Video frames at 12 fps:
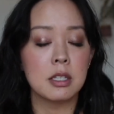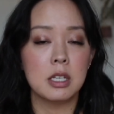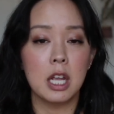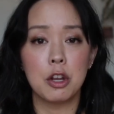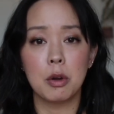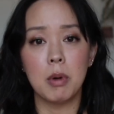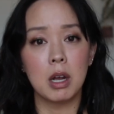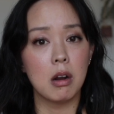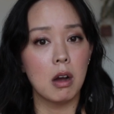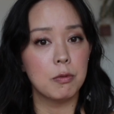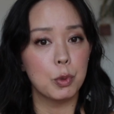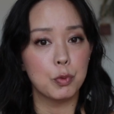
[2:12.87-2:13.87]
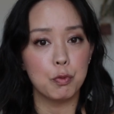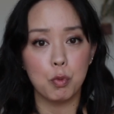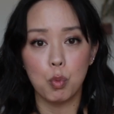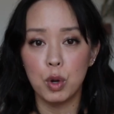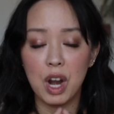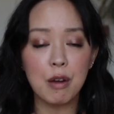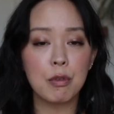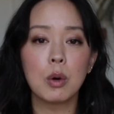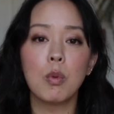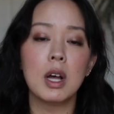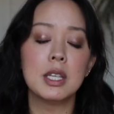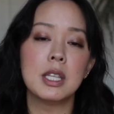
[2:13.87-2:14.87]
and take your mind off of whatever
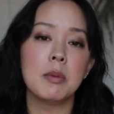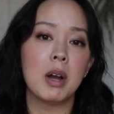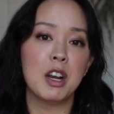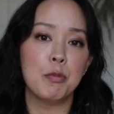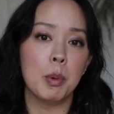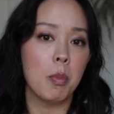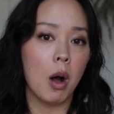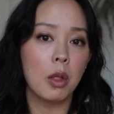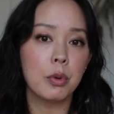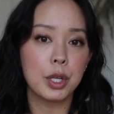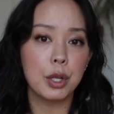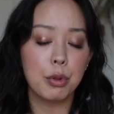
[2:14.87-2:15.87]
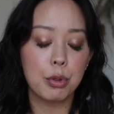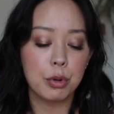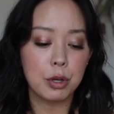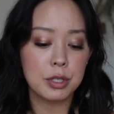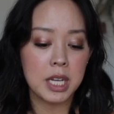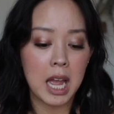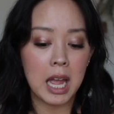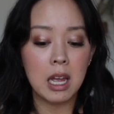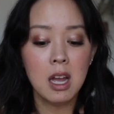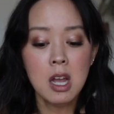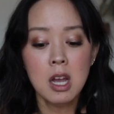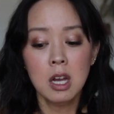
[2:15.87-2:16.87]
it was that might have been bothering you through your day,